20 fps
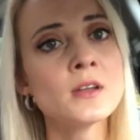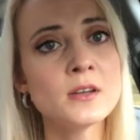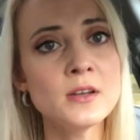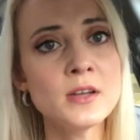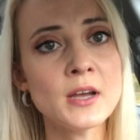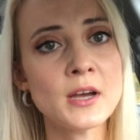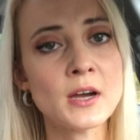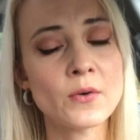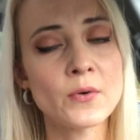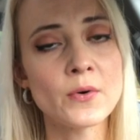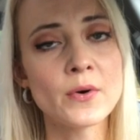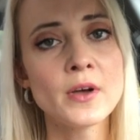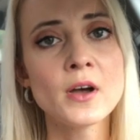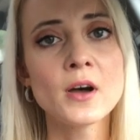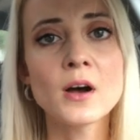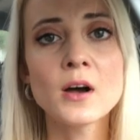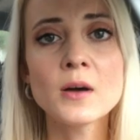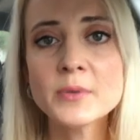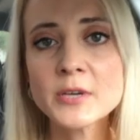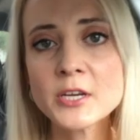Now,
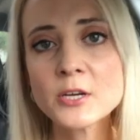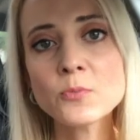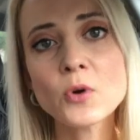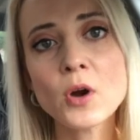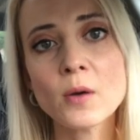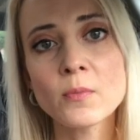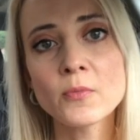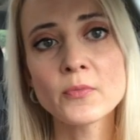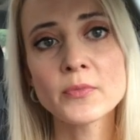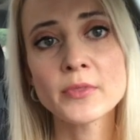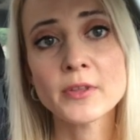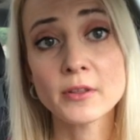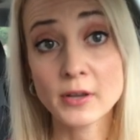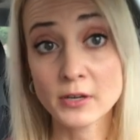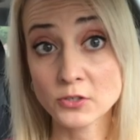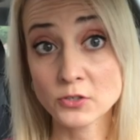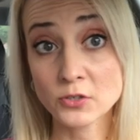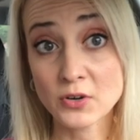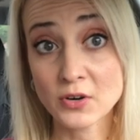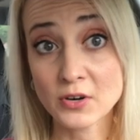a big problem with
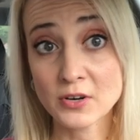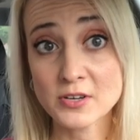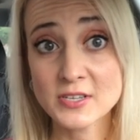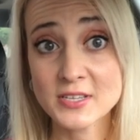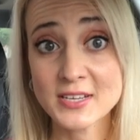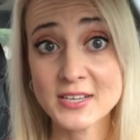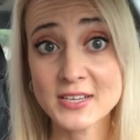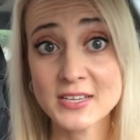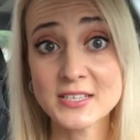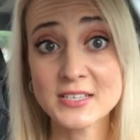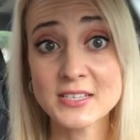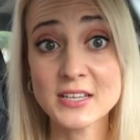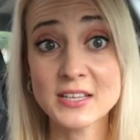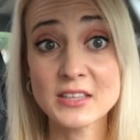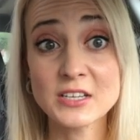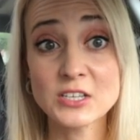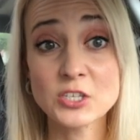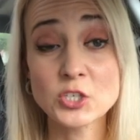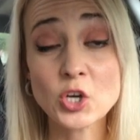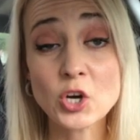electric cars is
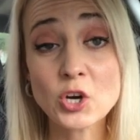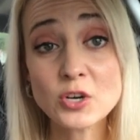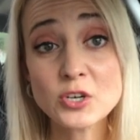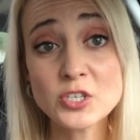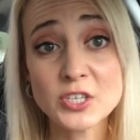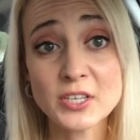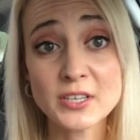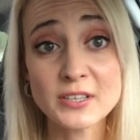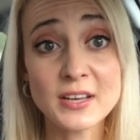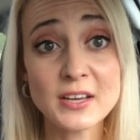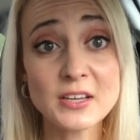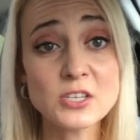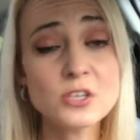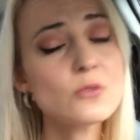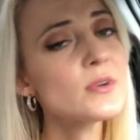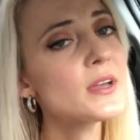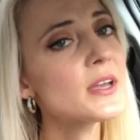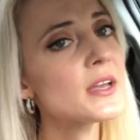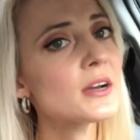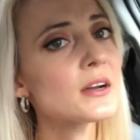the charging, that
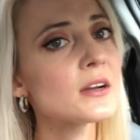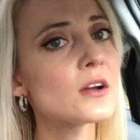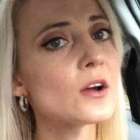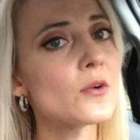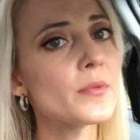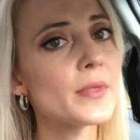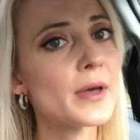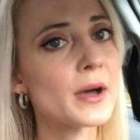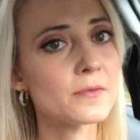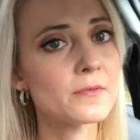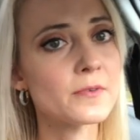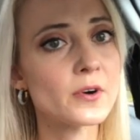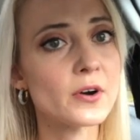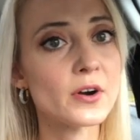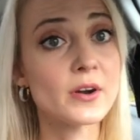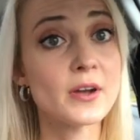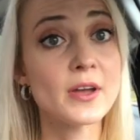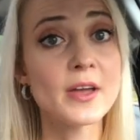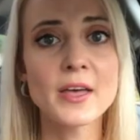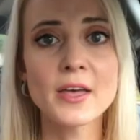you can't go that
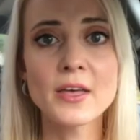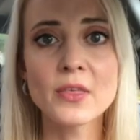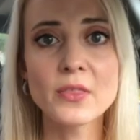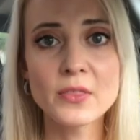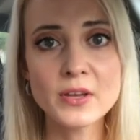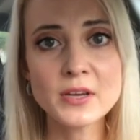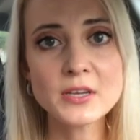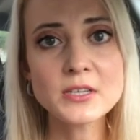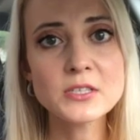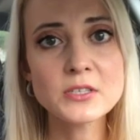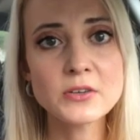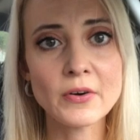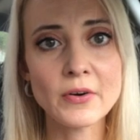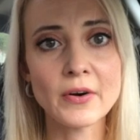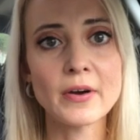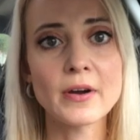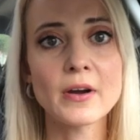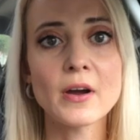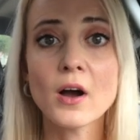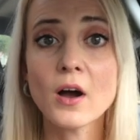far. This
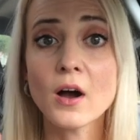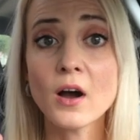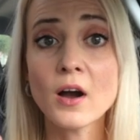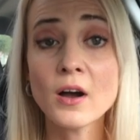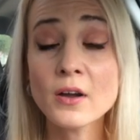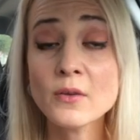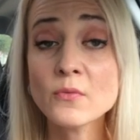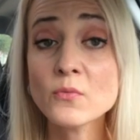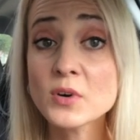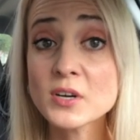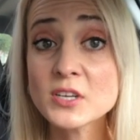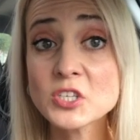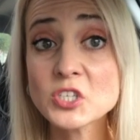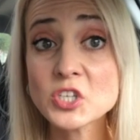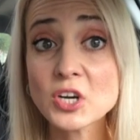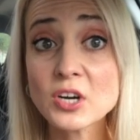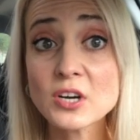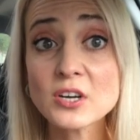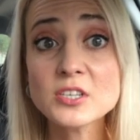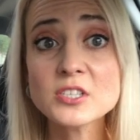car, on one
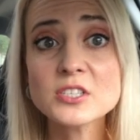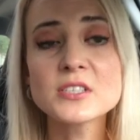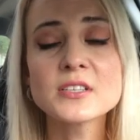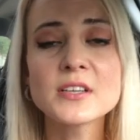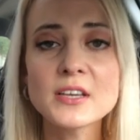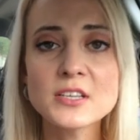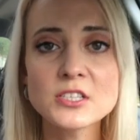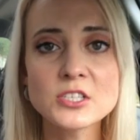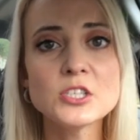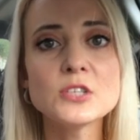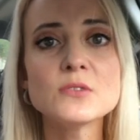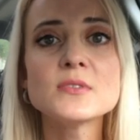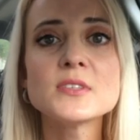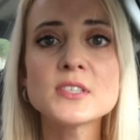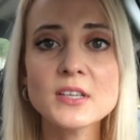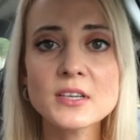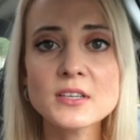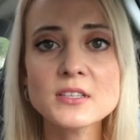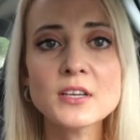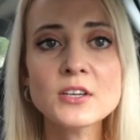charge, gets you
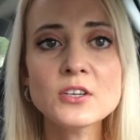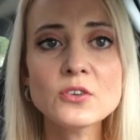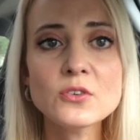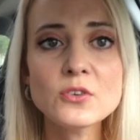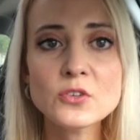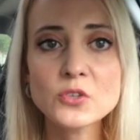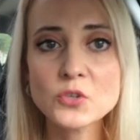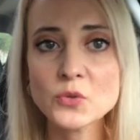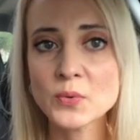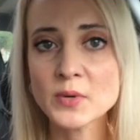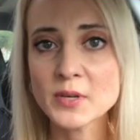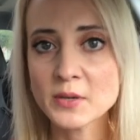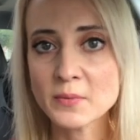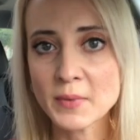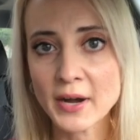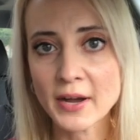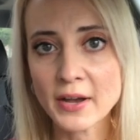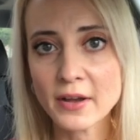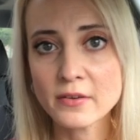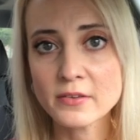620
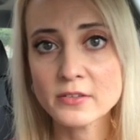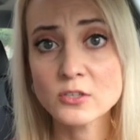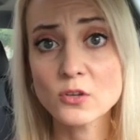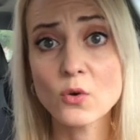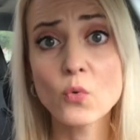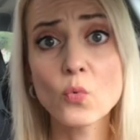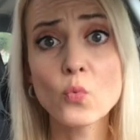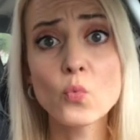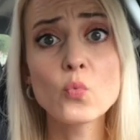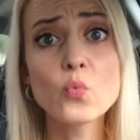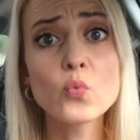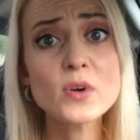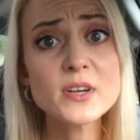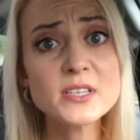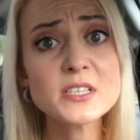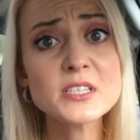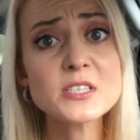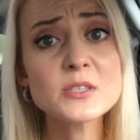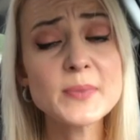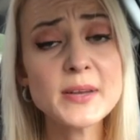miles,
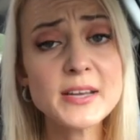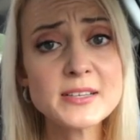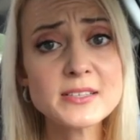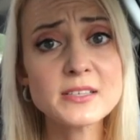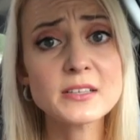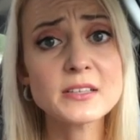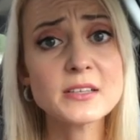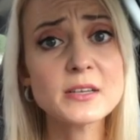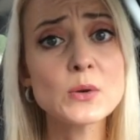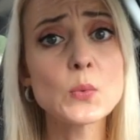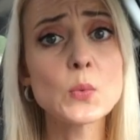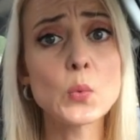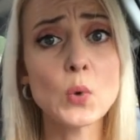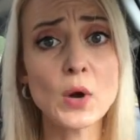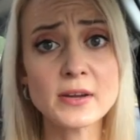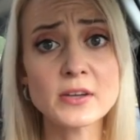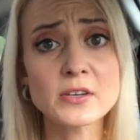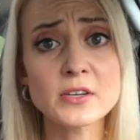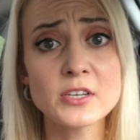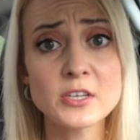which is basically
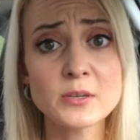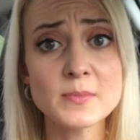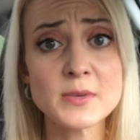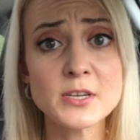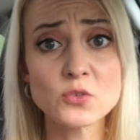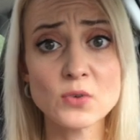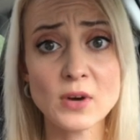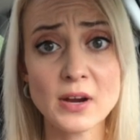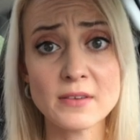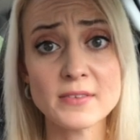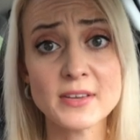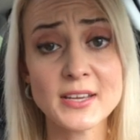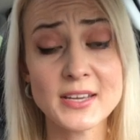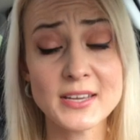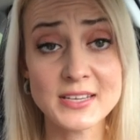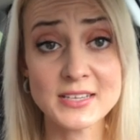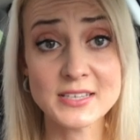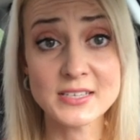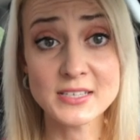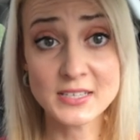what you're going to be driving
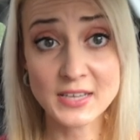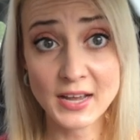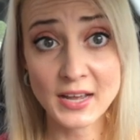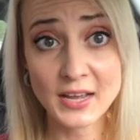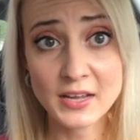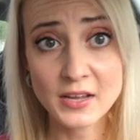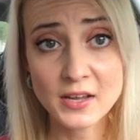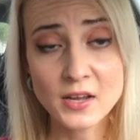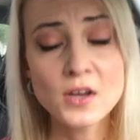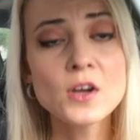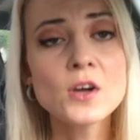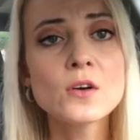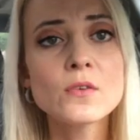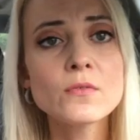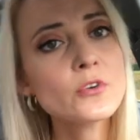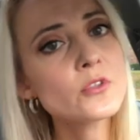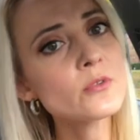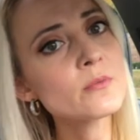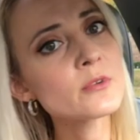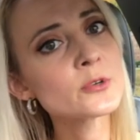in a day
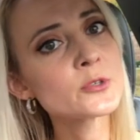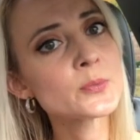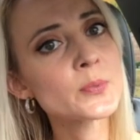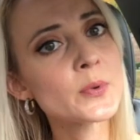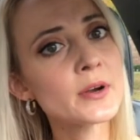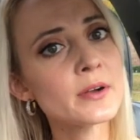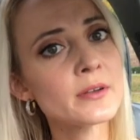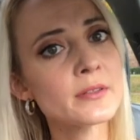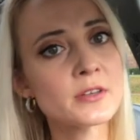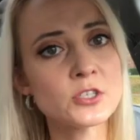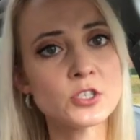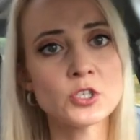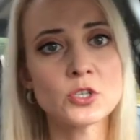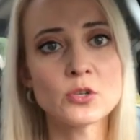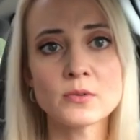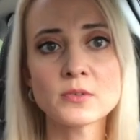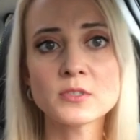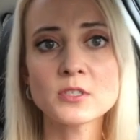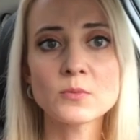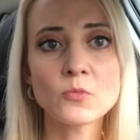for the most part, unless
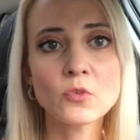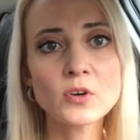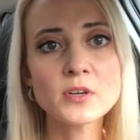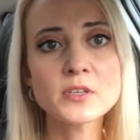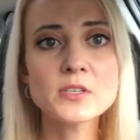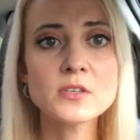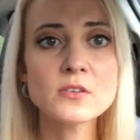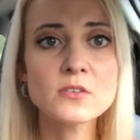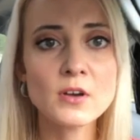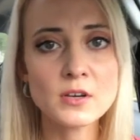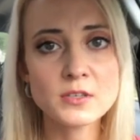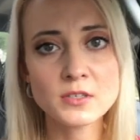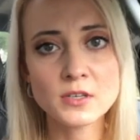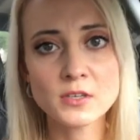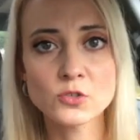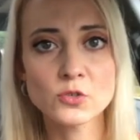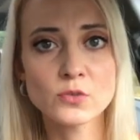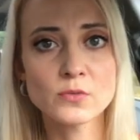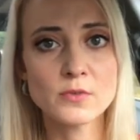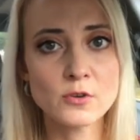you're doing some crazy
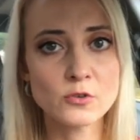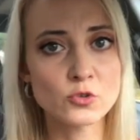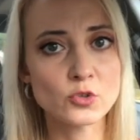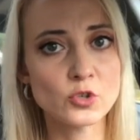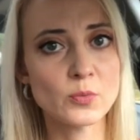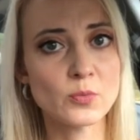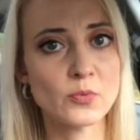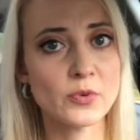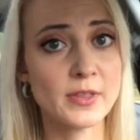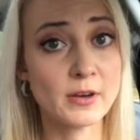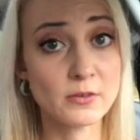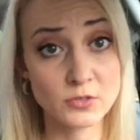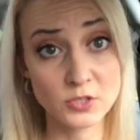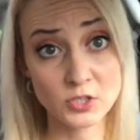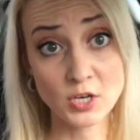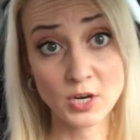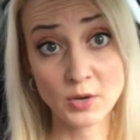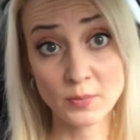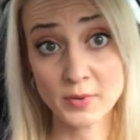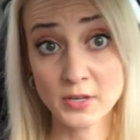cross-country road trip without
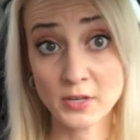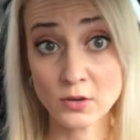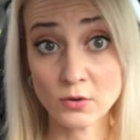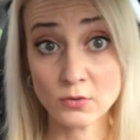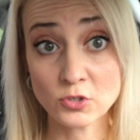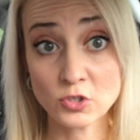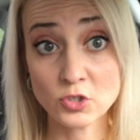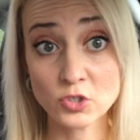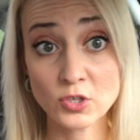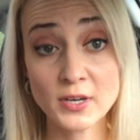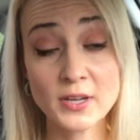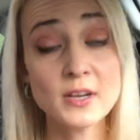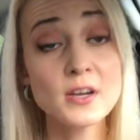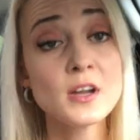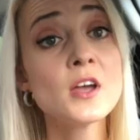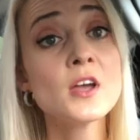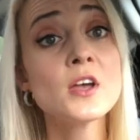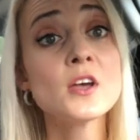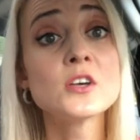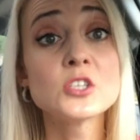stopping, going straight.
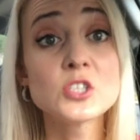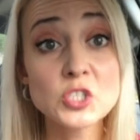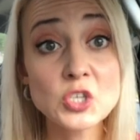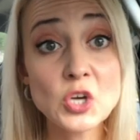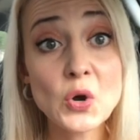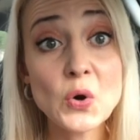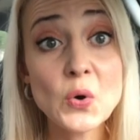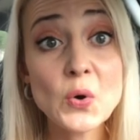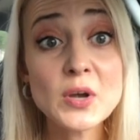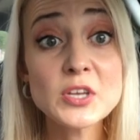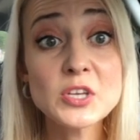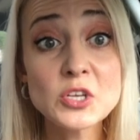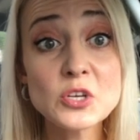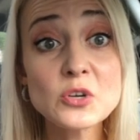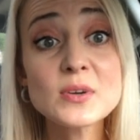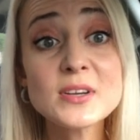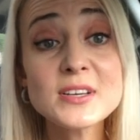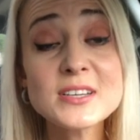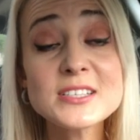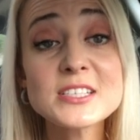So
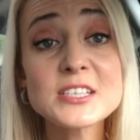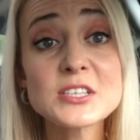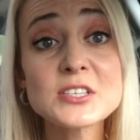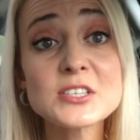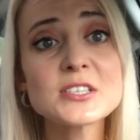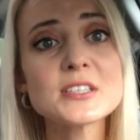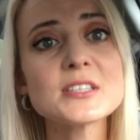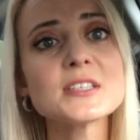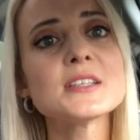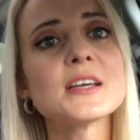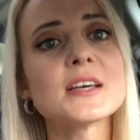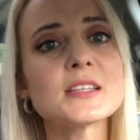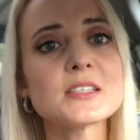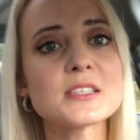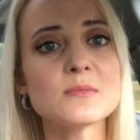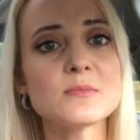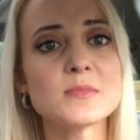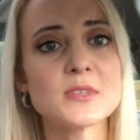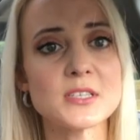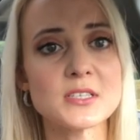you can seriously
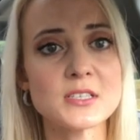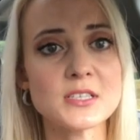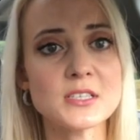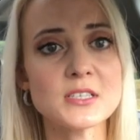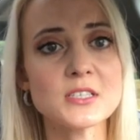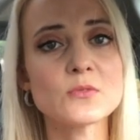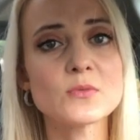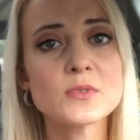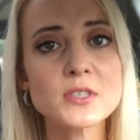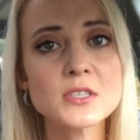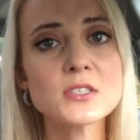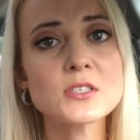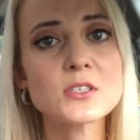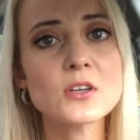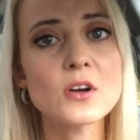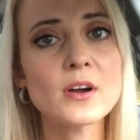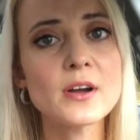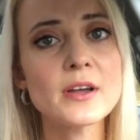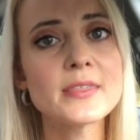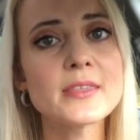get some distance with this
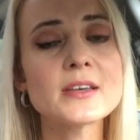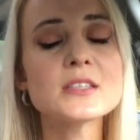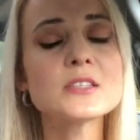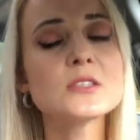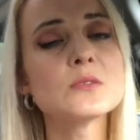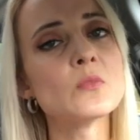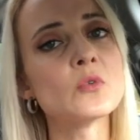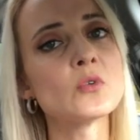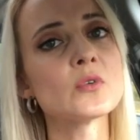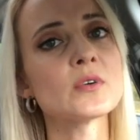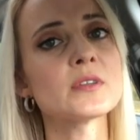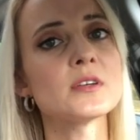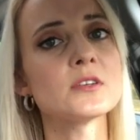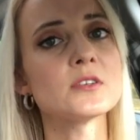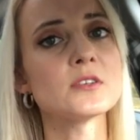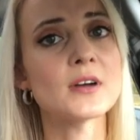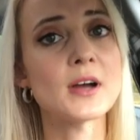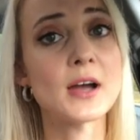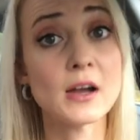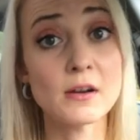car, and that's more
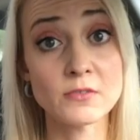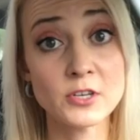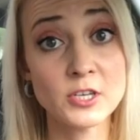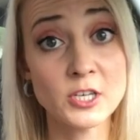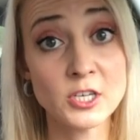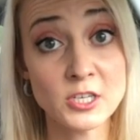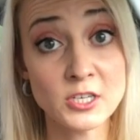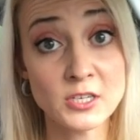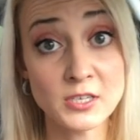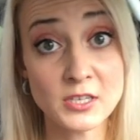than you're ever going to